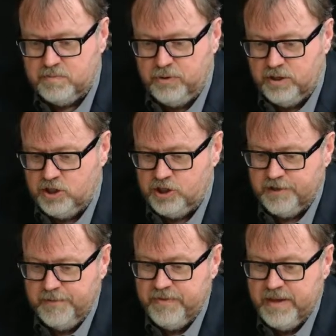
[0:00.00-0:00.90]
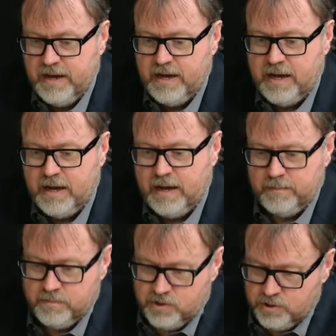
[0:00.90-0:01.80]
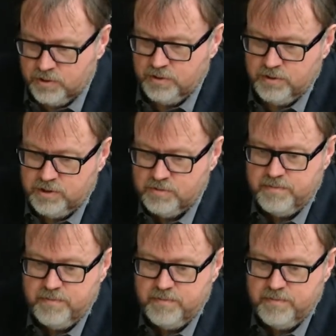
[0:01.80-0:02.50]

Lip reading: push to